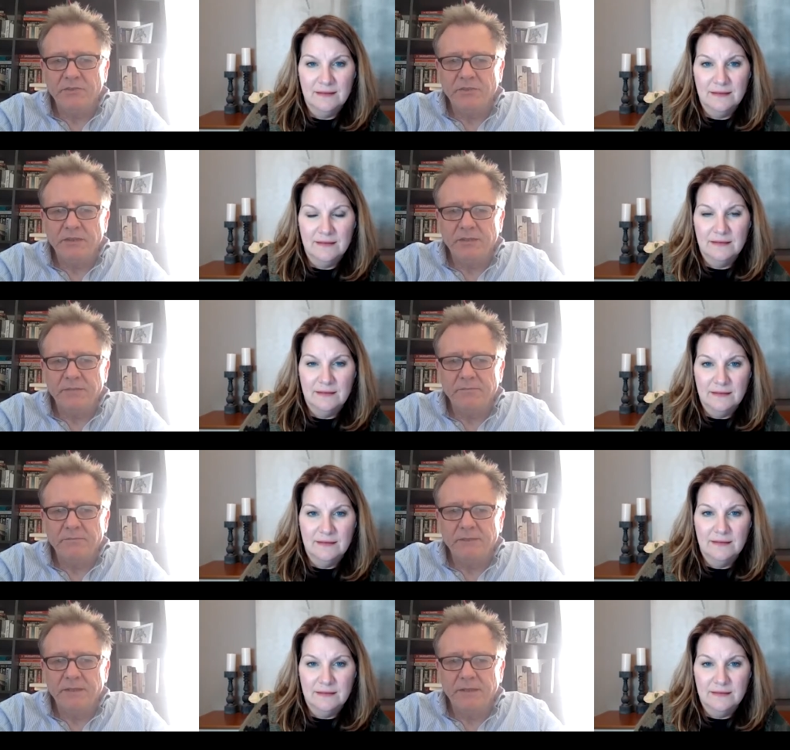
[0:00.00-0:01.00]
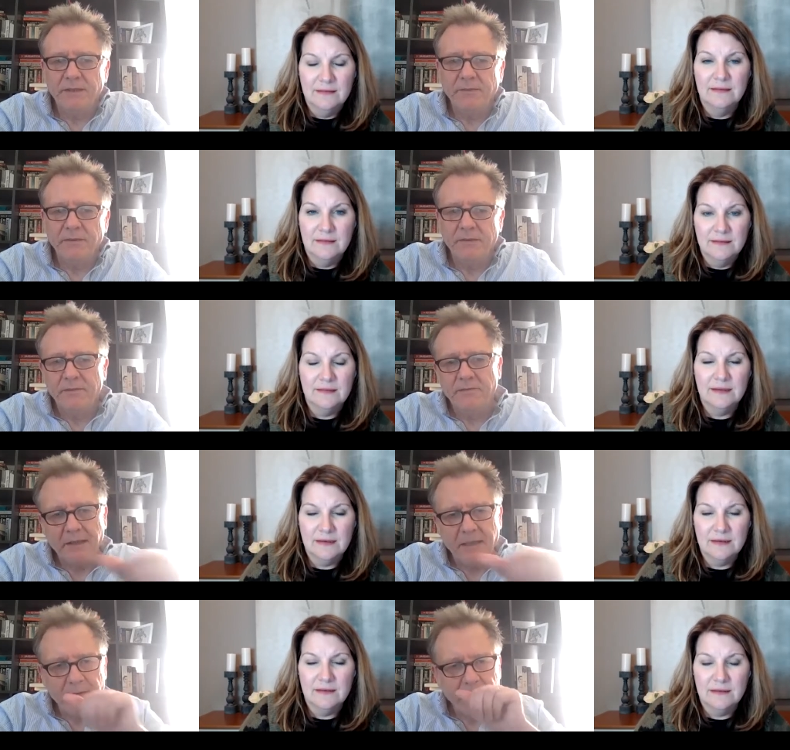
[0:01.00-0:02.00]
Speaker 1: um, you know, for the
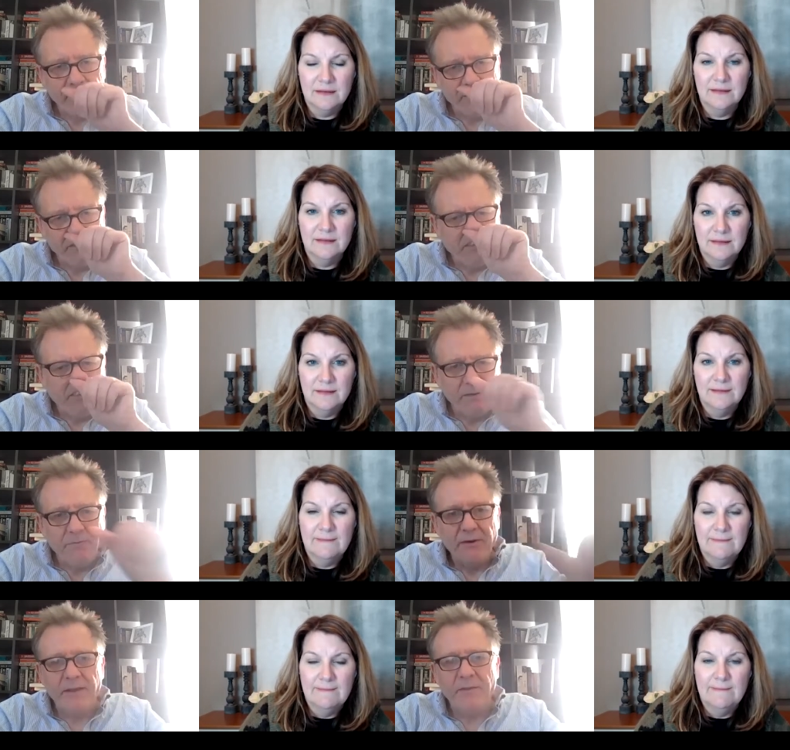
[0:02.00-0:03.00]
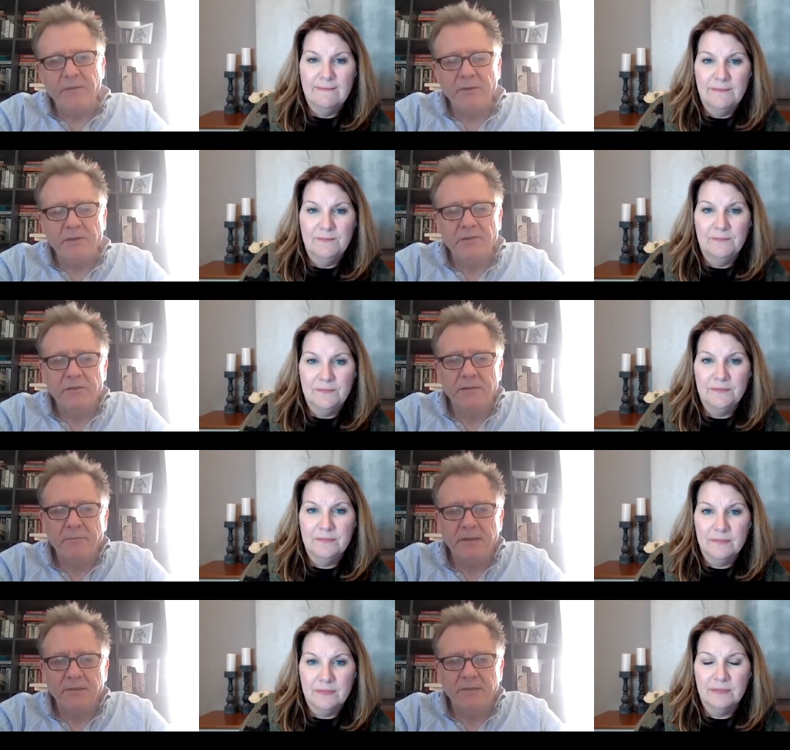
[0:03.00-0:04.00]
chemical yeah. industry around the Winter Olympics.
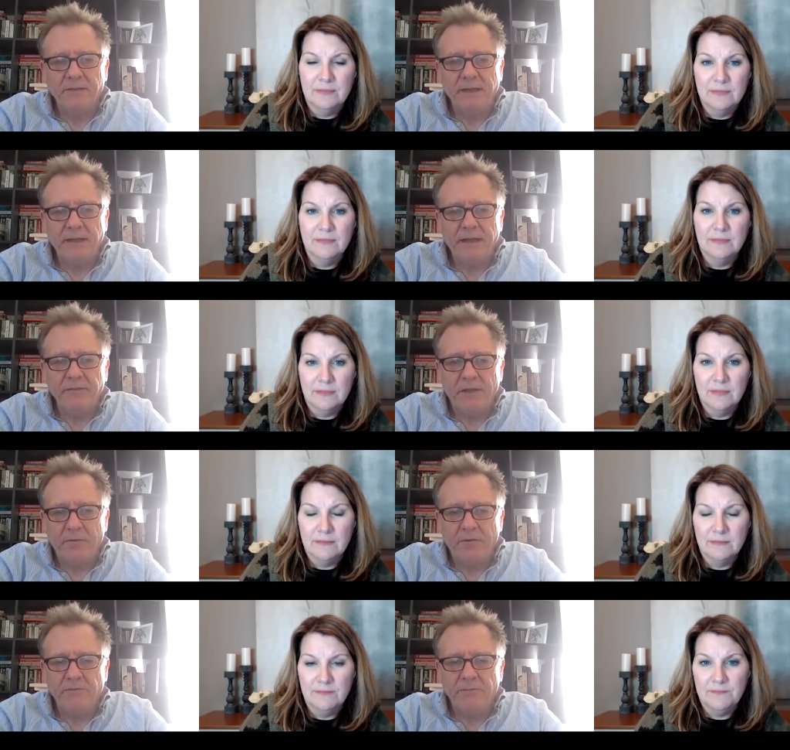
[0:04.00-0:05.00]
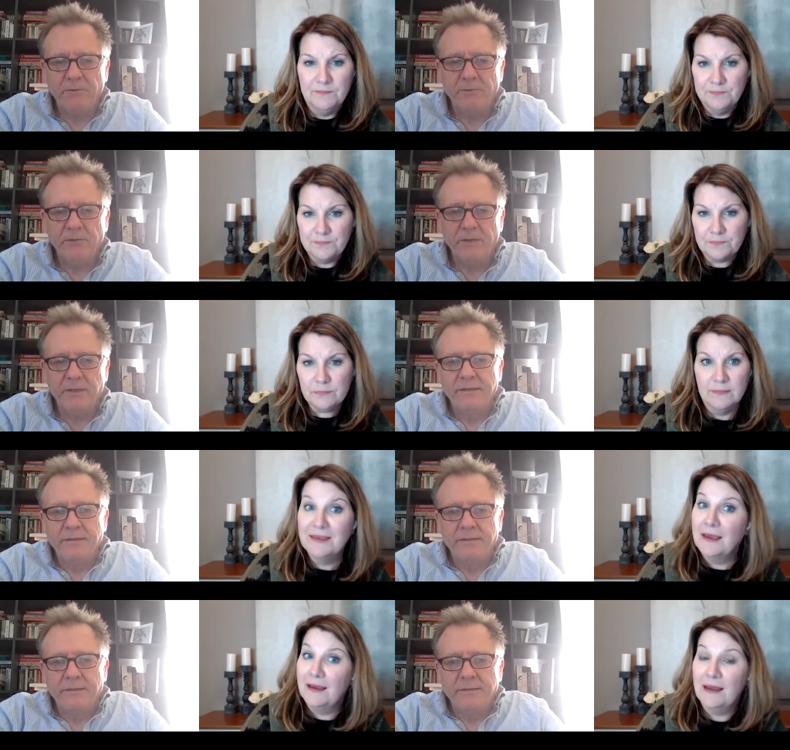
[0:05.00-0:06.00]
That they have to go off smoothly.
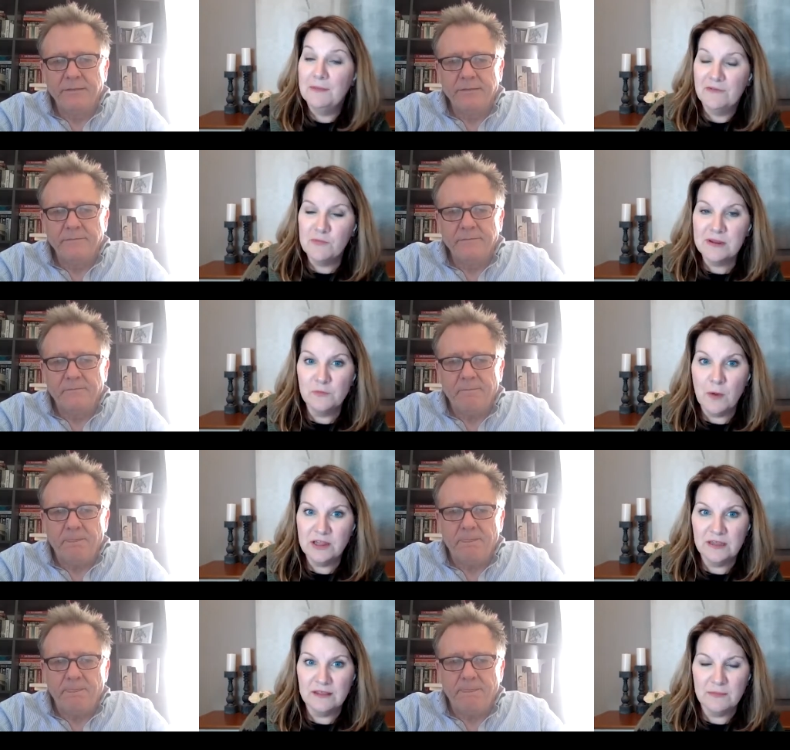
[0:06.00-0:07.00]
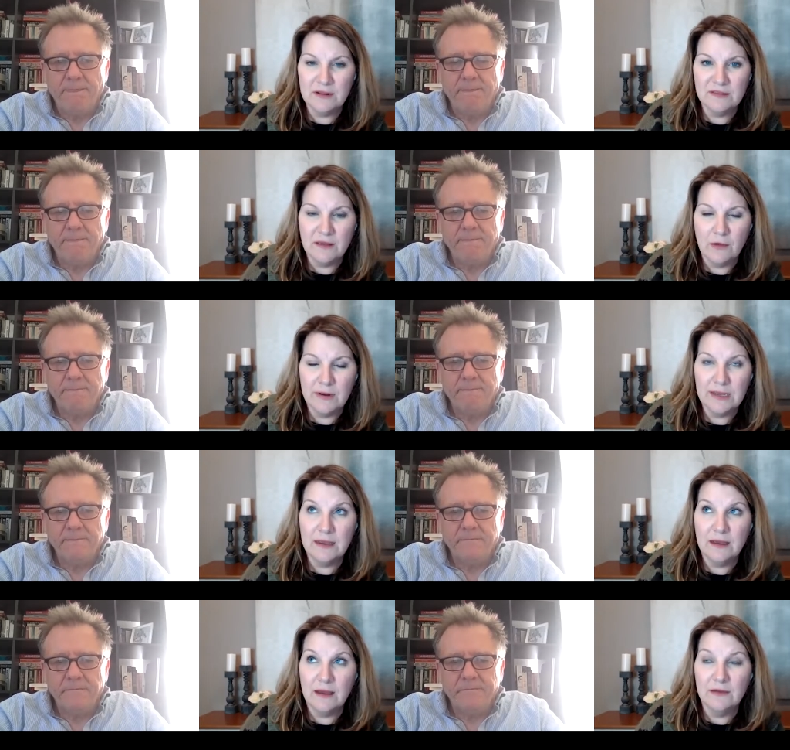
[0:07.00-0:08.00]
Speaker 2: Yeah. I mean, everybody's watching them and it's
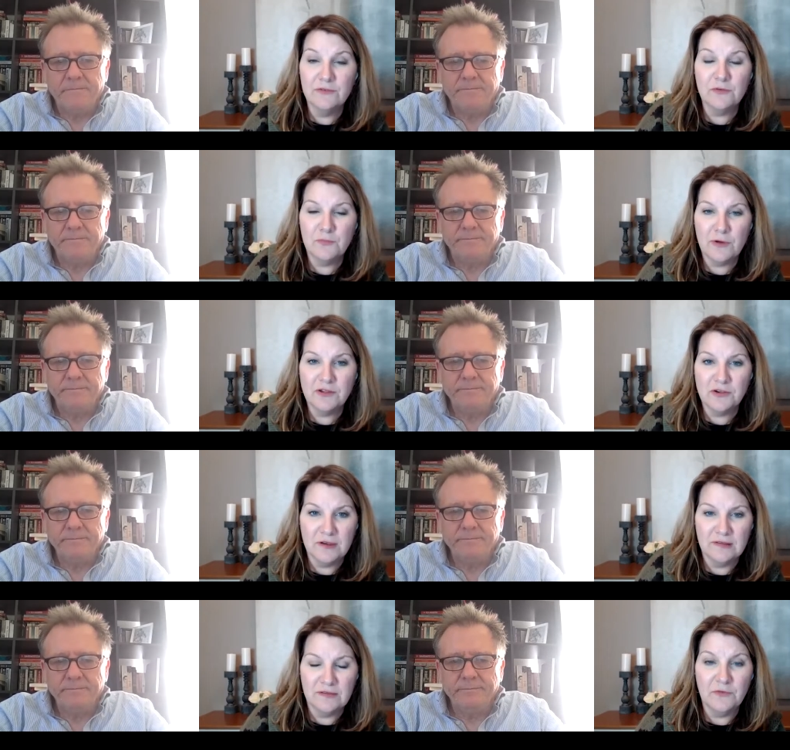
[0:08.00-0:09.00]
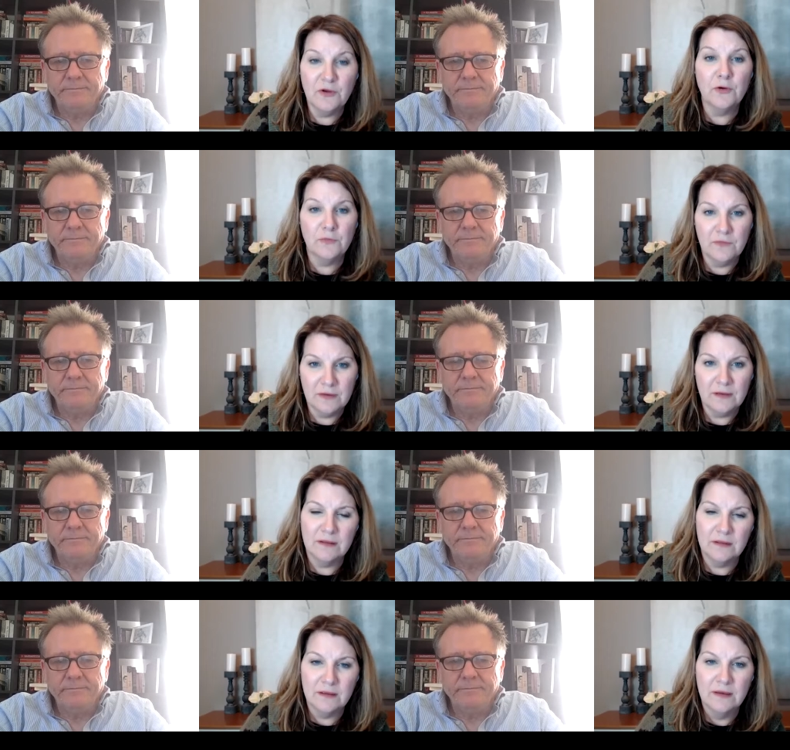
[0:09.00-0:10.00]
already under pressure because of COVID
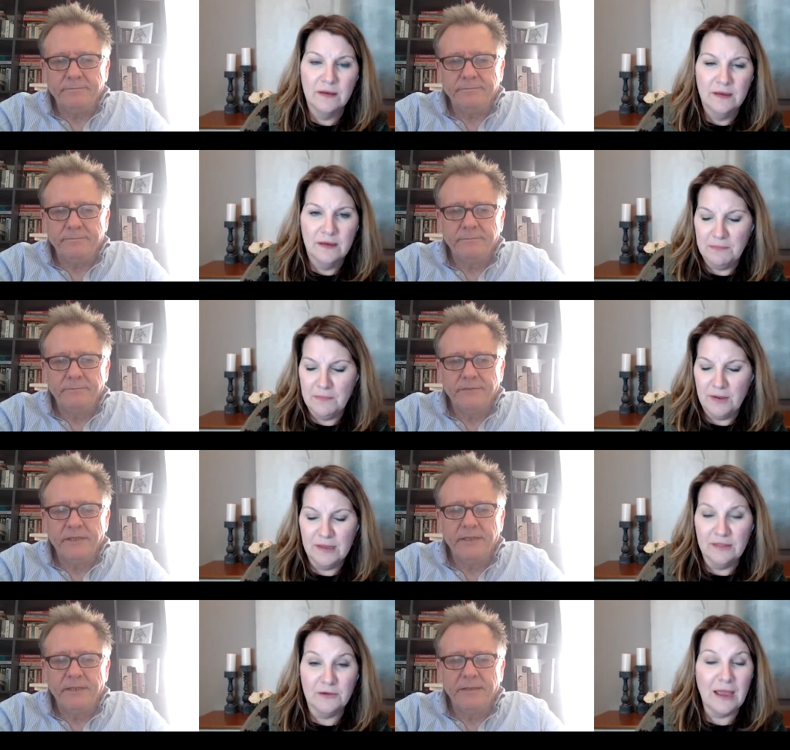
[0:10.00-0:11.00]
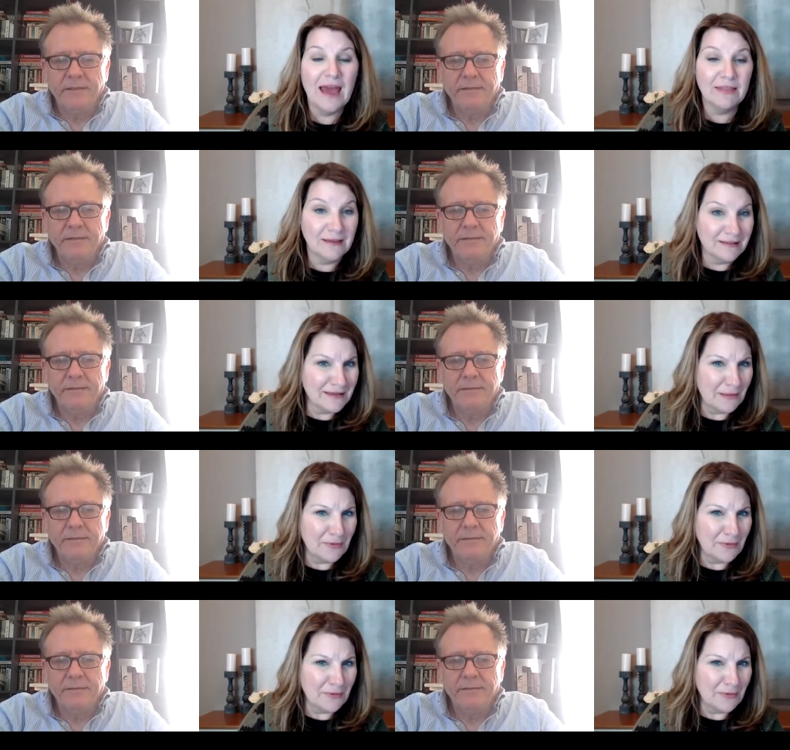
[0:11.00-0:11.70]
and yeah. either athletes not